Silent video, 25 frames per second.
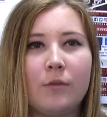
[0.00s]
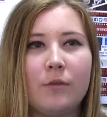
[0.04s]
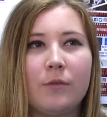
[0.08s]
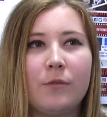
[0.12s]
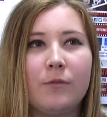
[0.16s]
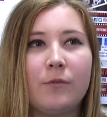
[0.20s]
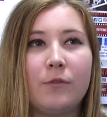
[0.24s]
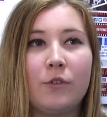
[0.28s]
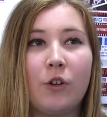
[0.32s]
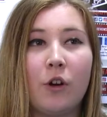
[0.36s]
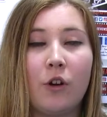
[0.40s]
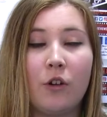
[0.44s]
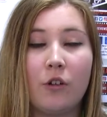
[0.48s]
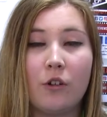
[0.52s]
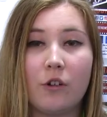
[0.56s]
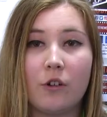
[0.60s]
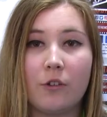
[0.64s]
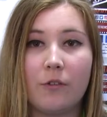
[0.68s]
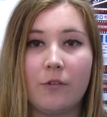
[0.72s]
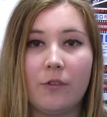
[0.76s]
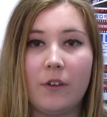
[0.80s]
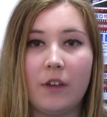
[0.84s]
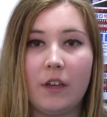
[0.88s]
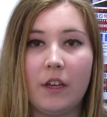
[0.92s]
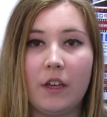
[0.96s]
With
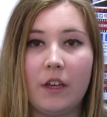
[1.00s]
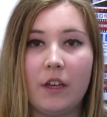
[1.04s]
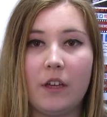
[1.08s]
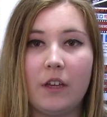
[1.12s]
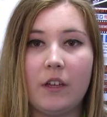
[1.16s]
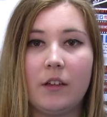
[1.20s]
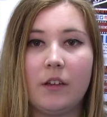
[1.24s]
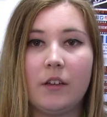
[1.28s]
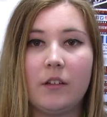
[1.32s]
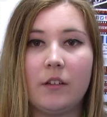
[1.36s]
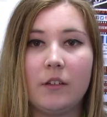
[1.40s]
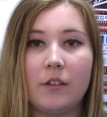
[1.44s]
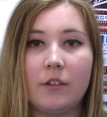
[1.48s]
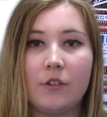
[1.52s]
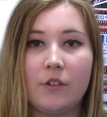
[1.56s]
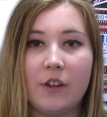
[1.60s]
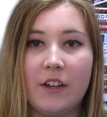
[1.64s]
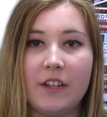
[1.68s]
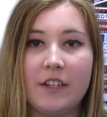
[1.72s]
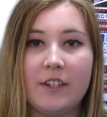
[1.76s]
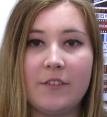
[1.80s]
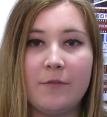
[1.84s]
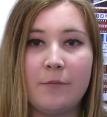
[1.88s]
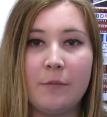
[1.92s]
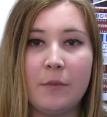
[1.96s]
photography,
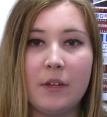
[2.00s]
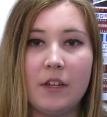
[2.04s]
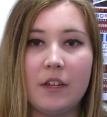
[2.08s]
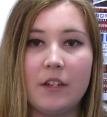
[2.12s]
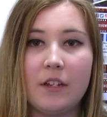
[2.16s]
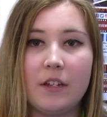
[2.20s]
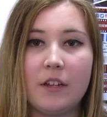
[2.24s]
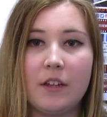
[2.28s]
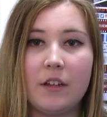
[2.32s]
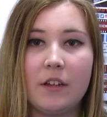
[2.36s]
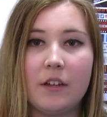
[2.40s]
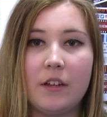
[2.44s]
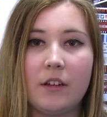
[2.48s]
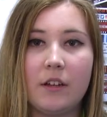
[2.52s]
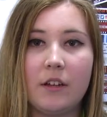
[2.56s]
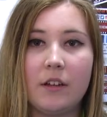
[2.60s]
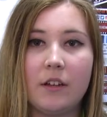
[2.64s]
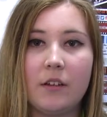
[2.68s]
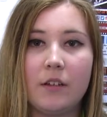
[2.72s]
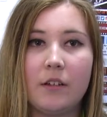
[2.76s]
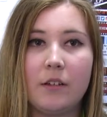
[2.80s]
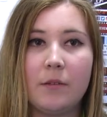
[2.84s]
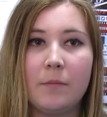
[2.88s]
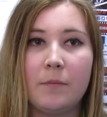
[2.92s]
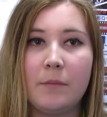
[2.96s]
creative media,
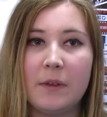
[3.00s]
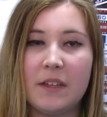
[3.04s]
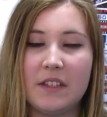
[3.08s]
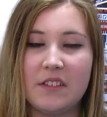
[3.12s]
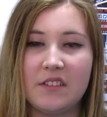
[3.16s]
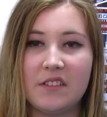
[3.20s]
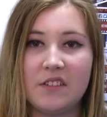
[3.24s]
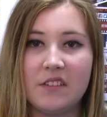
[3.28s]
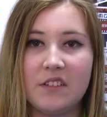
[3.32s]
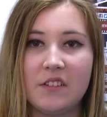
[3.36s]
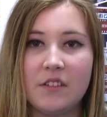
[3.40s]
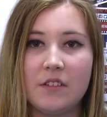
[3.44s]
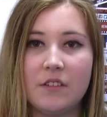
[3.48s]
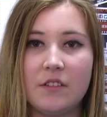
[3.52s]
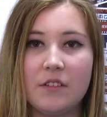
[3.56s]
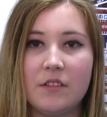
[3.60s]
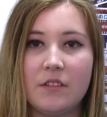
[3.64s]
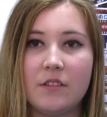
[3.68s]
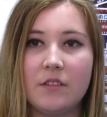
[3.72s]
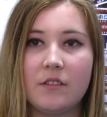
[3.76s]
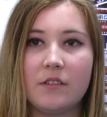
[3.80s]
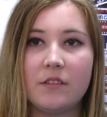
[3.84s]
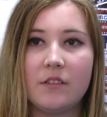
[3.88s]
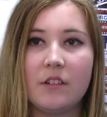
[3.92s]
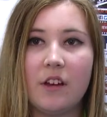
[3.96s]

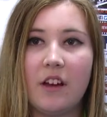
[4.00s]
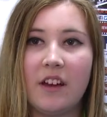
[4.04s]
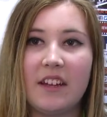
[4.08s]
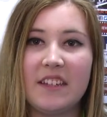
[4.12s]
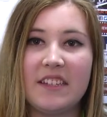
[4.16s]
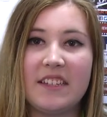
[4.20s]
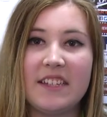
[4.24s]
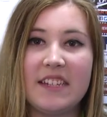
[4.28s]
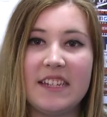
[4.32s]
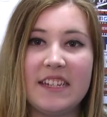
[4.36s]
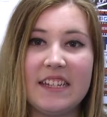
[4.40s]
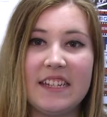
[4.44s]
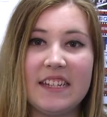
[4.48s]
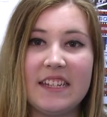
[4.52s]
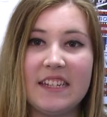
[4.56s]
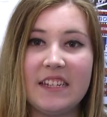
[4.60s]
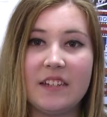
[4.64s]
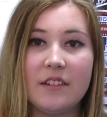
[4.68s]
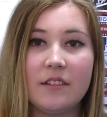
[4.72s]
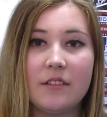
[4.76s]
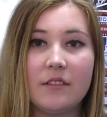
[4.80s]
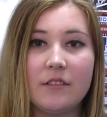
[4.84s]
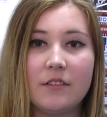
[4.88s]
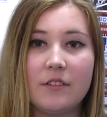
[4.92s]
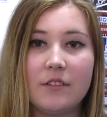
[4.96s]
business, IT,
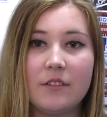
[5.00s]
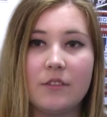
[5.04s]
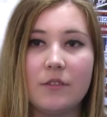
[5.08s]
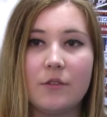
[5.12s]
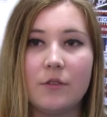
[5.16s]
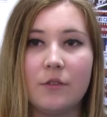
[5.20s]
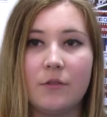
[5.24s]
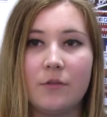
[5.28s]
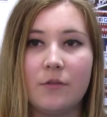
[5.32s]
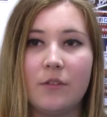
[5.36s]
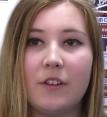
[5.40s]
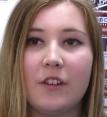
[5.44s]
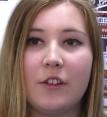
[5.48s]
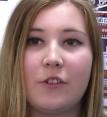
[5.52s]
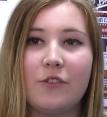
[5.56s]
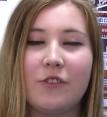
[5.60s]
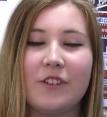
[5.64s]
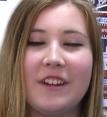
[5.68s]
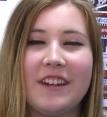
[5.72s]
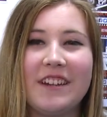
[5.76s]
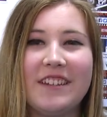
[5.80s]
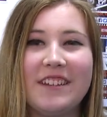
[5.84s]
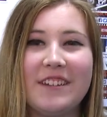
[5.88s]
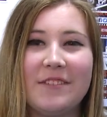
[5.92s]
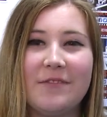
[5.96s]
sort of
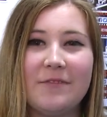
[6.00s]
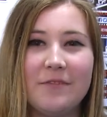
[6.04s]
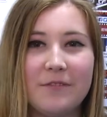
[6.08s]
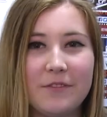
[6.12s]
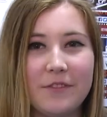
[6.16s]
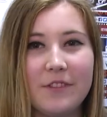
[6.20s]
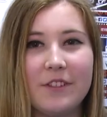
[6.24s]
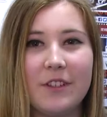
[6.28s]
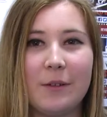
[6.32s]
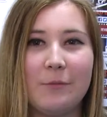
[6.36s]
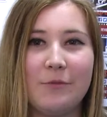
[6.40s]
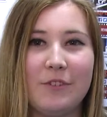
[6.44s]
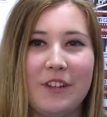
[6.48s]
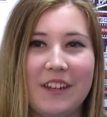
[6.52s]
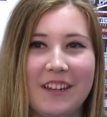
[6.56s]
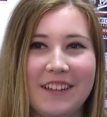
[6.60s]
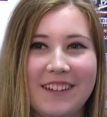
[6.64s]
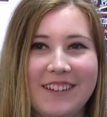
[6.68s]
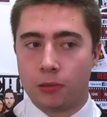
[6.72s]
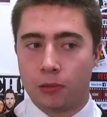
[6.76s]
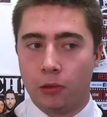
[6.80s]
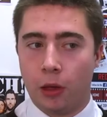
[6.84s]
creative subjects.